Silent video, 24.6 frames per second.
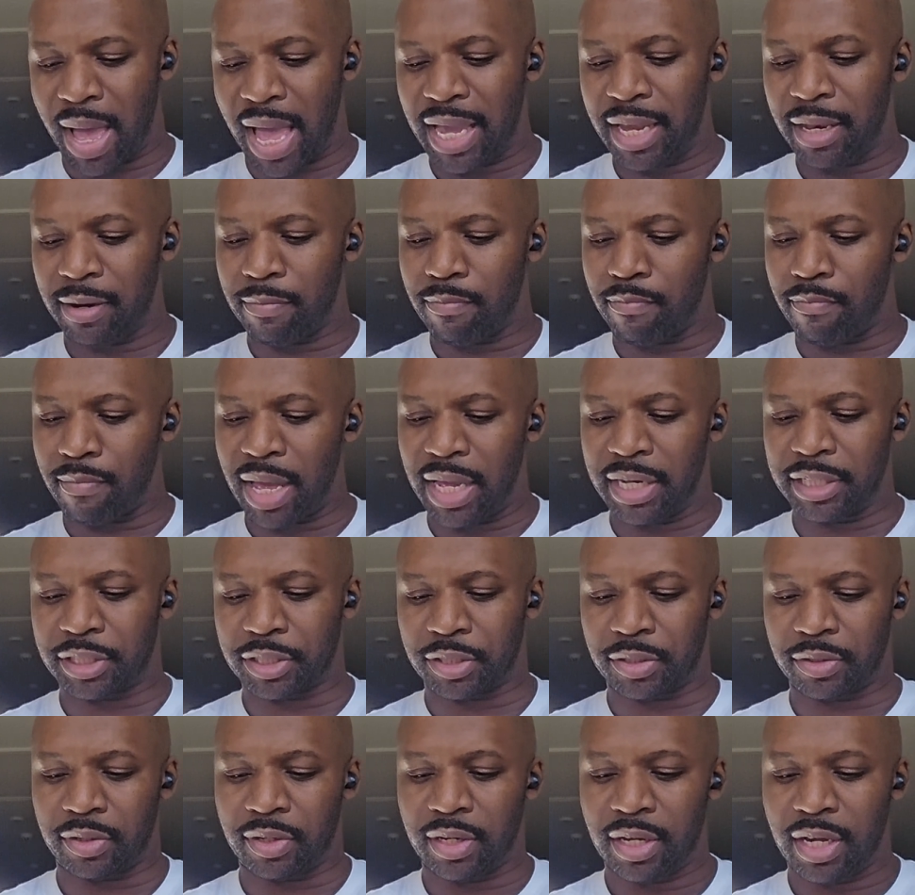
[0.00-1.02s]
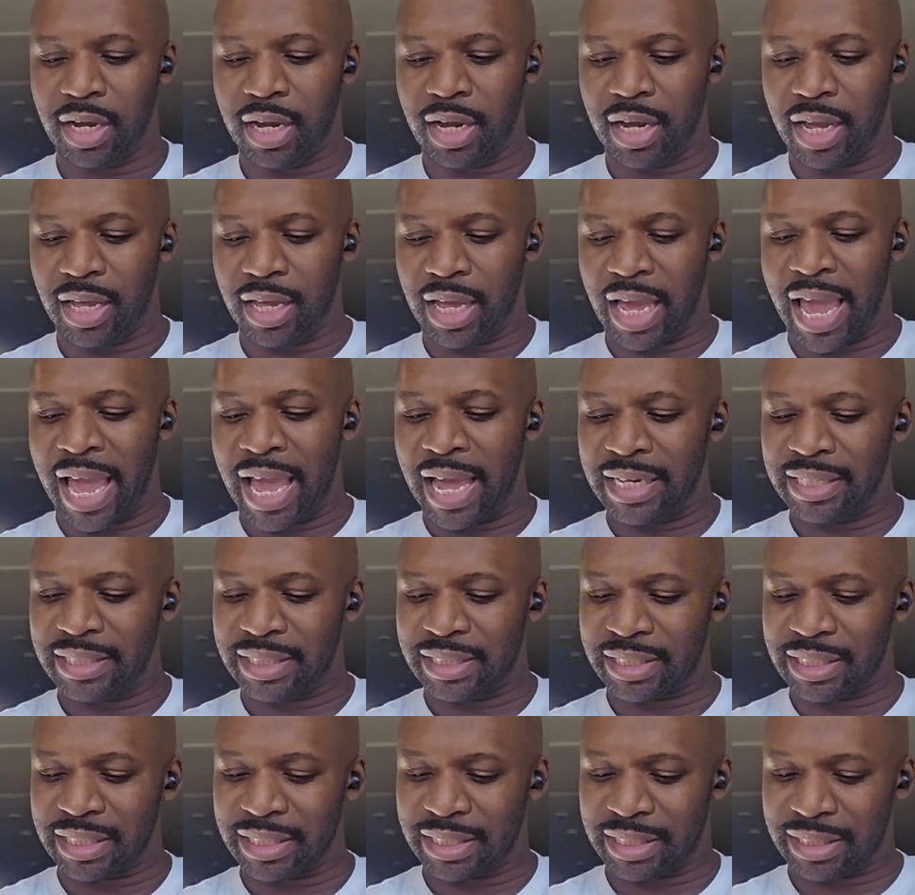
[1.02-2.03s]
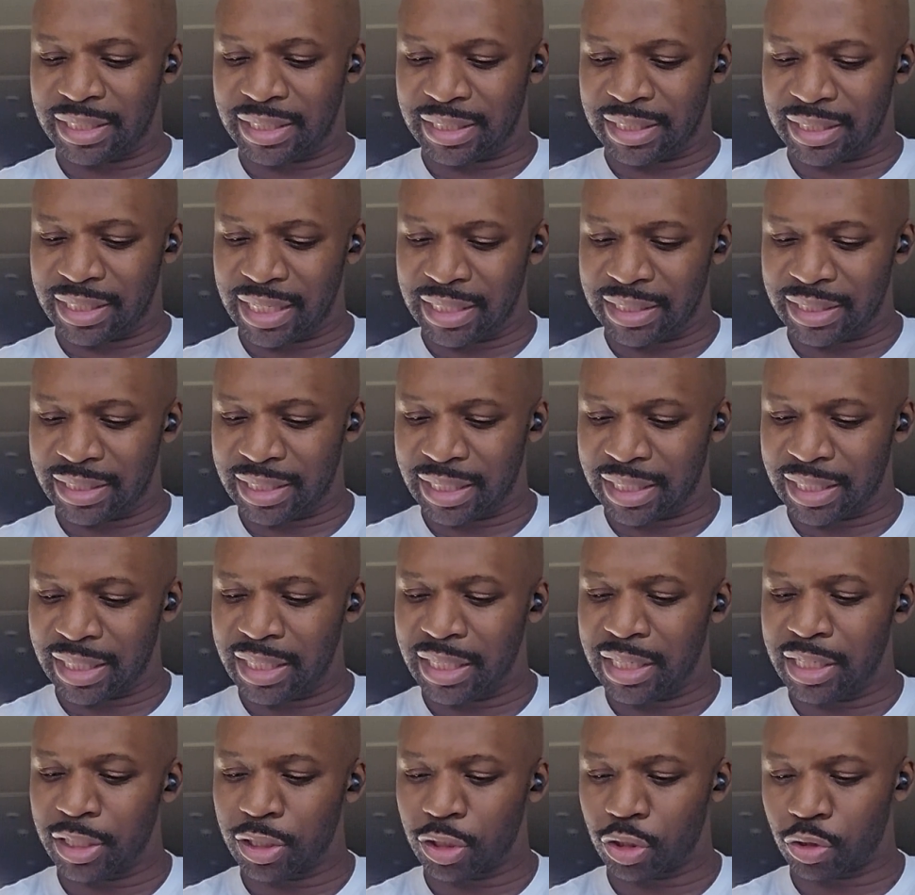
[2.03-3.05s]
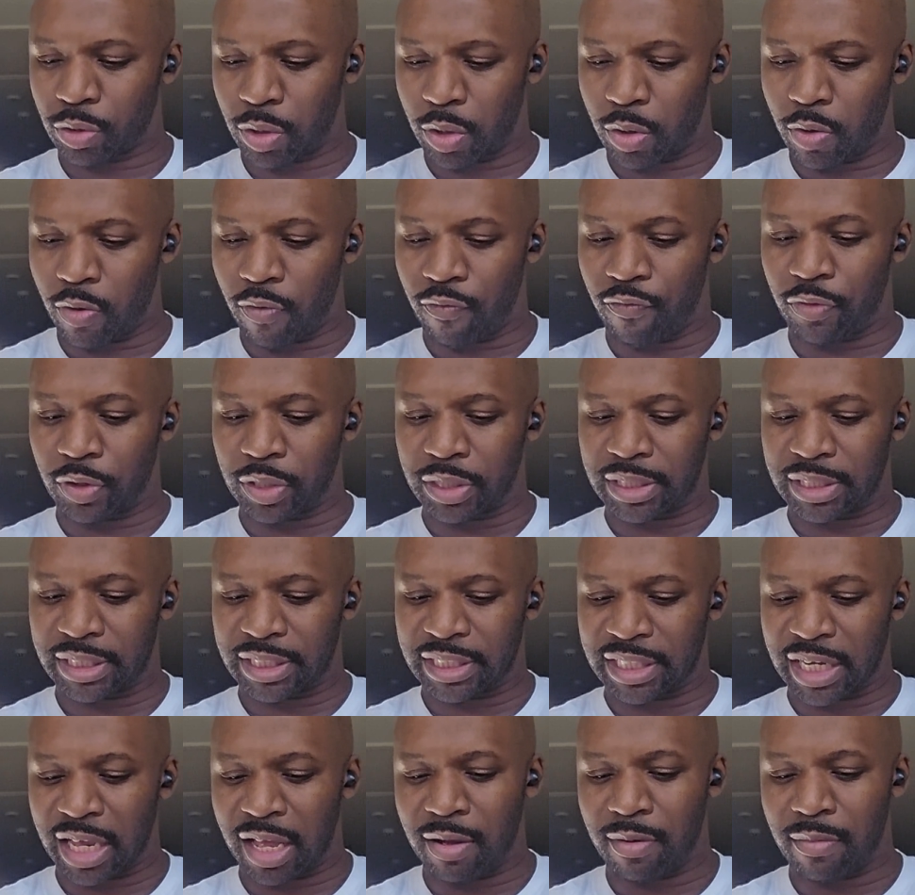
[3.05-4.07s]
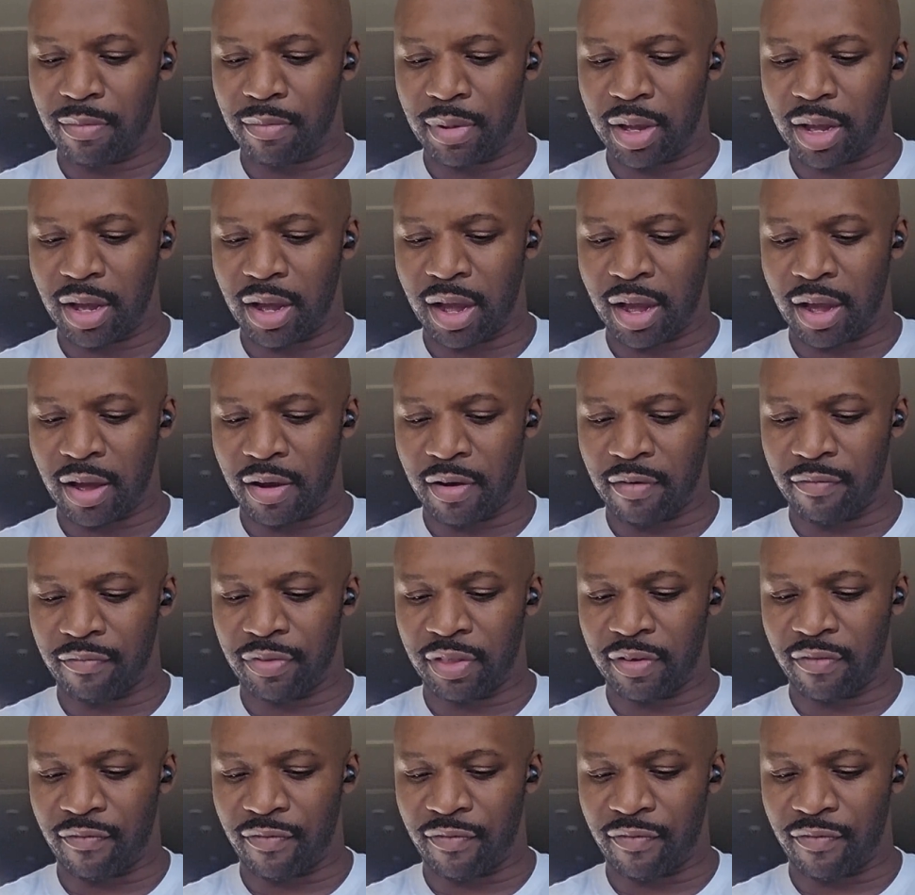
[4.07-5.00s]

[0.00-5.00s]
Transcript: measure and statistically control for some of the